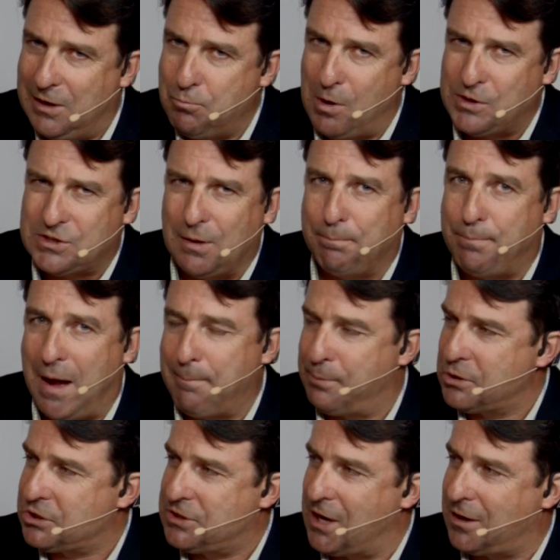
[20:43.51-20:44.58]
What's the bumper
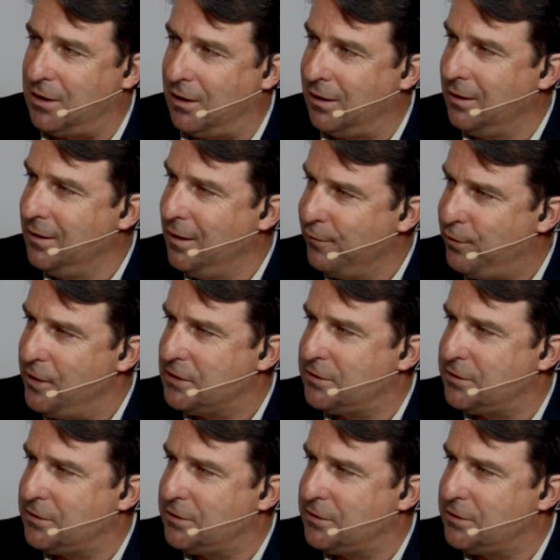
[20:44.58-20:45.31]
sticker for this